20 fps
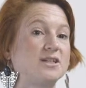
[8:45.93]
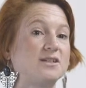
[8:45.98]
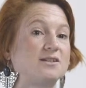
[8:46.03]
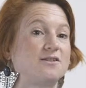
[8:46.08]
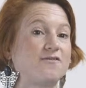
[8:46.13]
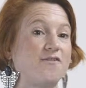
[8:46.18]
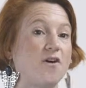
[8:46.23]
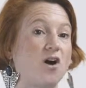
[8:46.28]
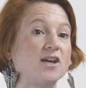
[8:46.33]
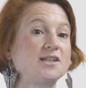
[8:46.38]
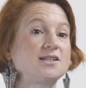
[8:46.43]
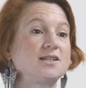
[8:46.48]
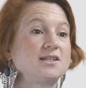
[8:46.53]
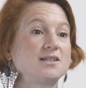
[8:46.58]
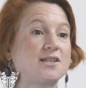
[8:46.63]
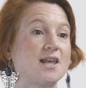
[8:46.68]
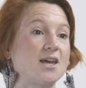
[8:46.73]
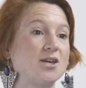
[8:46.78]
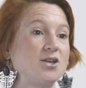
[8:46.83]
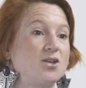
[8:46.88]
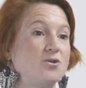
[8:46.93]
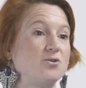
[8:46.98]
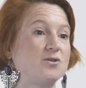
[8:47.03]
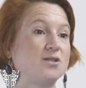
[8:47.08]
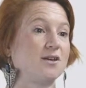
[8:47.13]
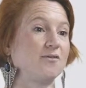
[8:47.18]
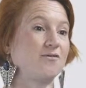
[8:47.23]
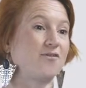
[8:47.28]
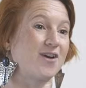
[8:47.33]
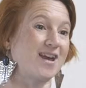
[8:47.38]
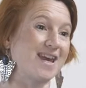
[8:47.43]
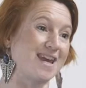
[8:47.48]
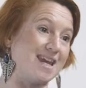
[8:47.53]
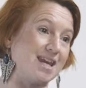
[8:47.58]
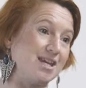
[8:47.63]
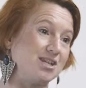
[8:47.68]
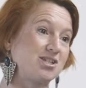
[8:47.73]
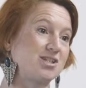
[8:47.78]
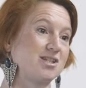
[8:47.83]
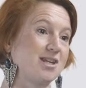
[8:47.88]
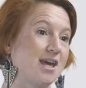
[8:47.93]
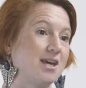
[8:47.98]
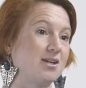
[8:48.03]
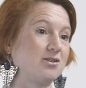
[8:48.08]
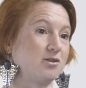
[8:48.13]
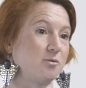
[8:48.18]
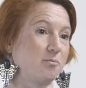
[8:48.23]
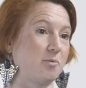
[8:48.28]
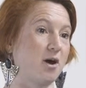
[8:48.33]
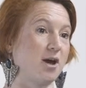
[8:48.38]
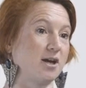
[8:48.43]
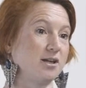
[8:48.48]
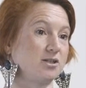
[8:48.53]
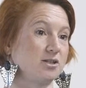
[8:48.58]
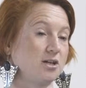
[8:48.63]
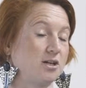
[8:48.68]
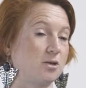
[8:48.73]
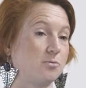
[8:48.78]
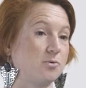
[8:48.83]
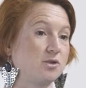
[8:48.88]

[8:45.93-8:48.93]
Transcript: and devices they're using for each stage of the buying journey,